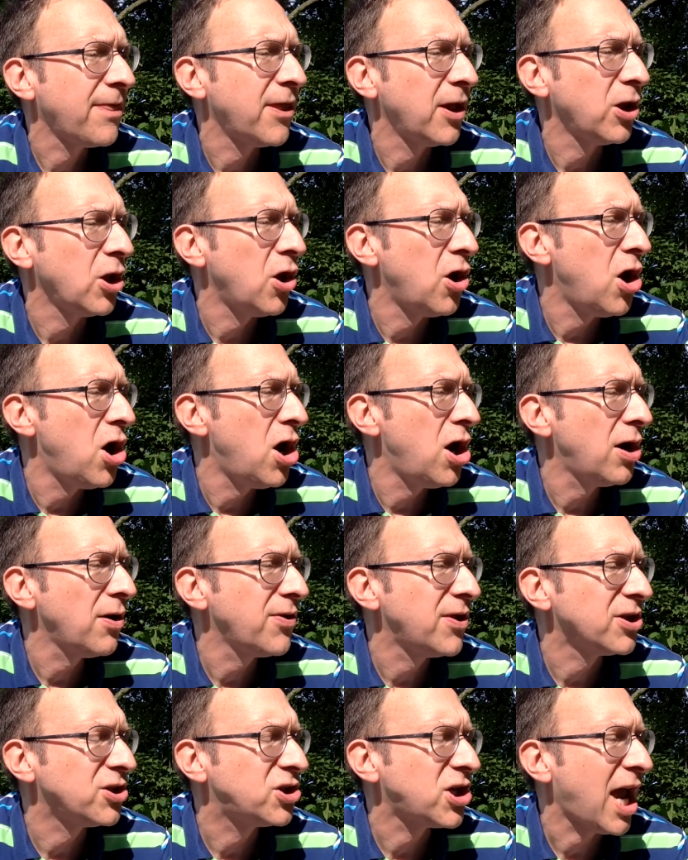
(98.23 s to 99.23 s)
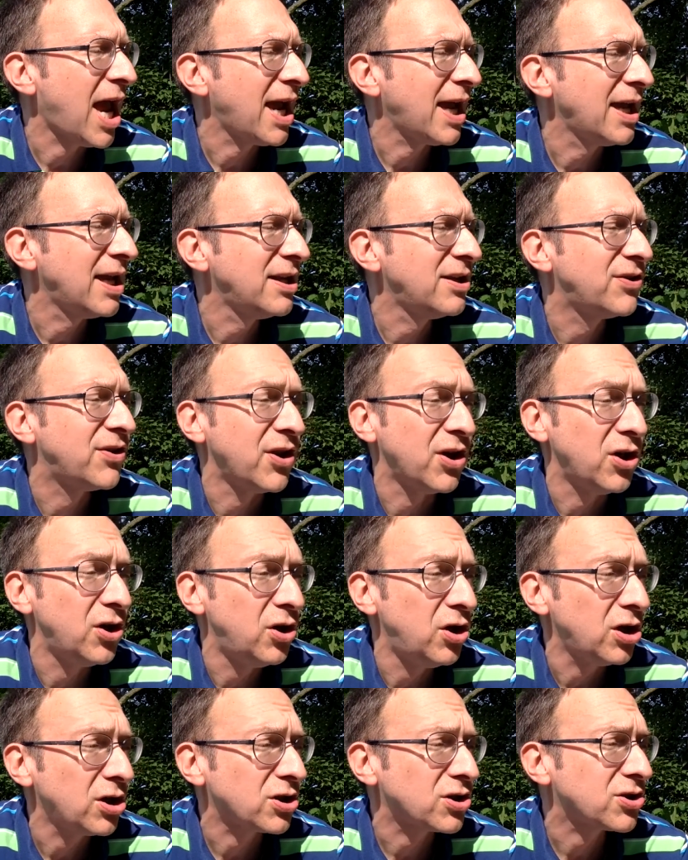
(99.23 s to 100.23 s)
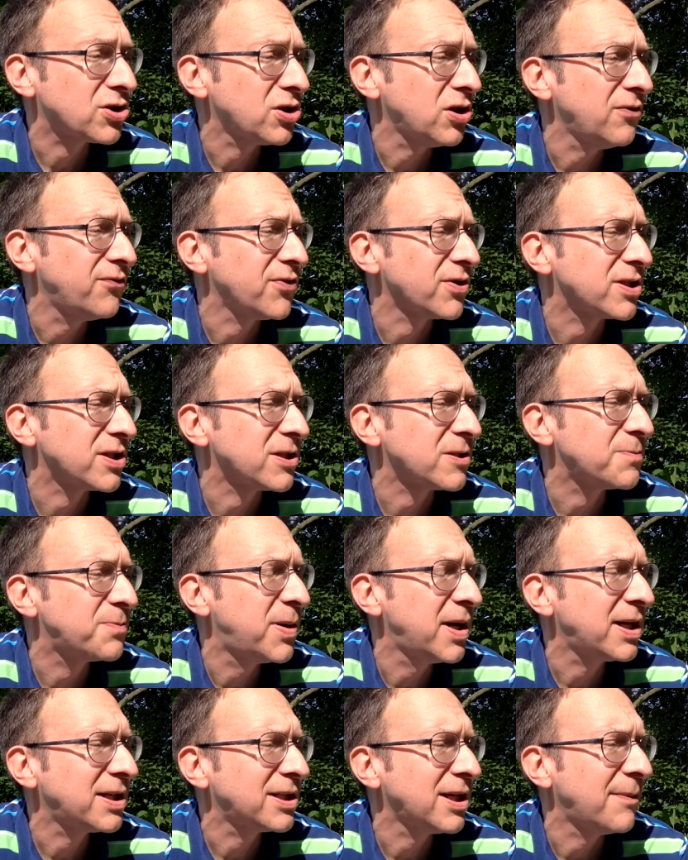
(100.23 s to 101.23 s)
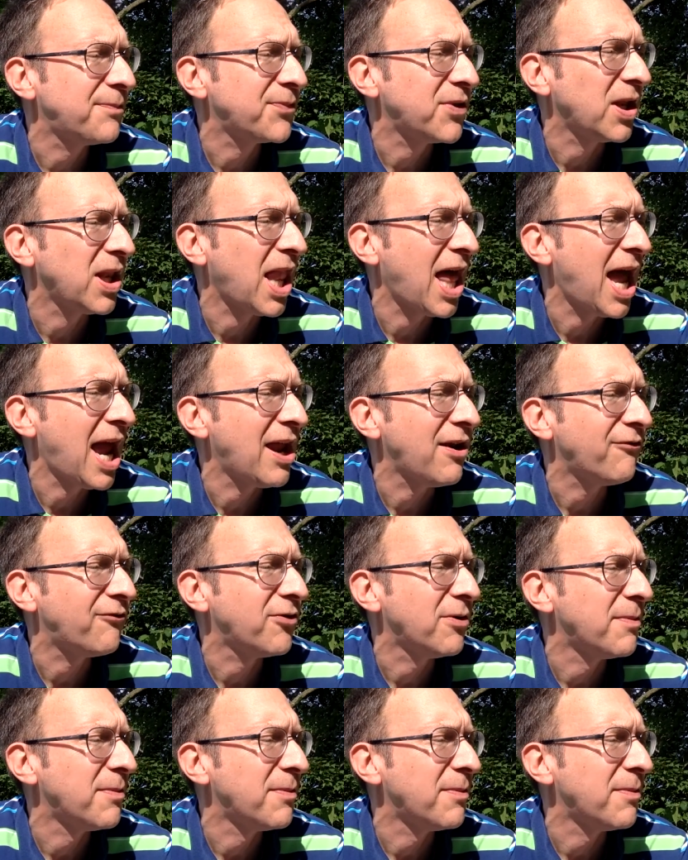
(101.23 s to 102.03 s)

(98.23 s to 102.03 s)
The long, the jagged, the hooked surfaces picked up the light